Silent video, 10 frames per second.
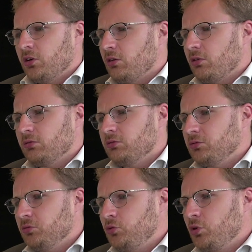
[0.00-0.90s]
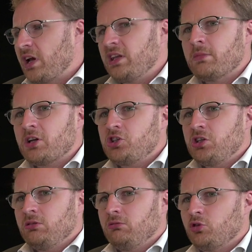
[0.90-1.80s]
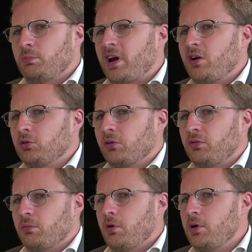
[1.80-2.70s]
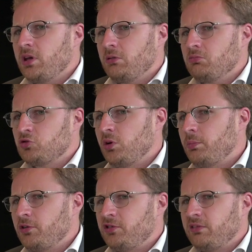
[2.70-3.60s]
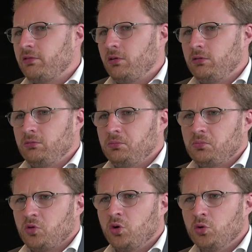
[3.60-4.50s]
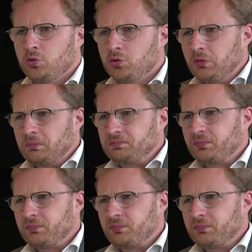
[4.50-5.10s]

Uh, you can imagine the pilot of a Boeing 777 who,